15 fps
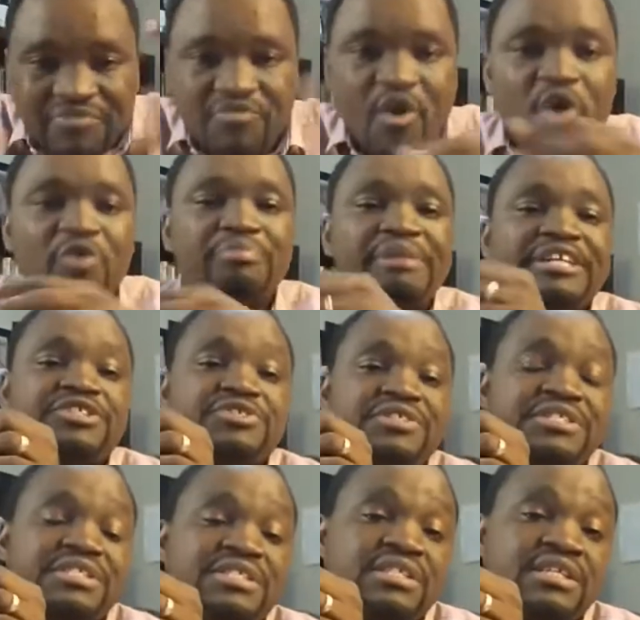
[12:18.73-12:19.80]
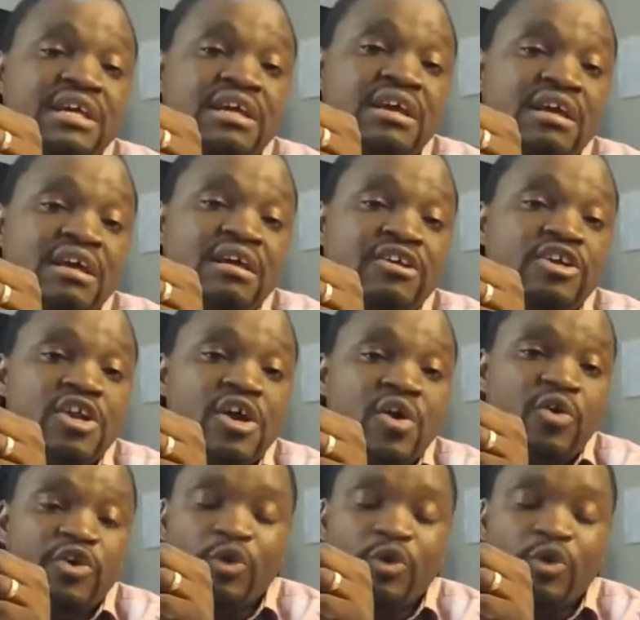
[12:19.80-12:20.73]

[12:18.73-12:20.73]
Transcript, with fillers: the wrong metrics, you know,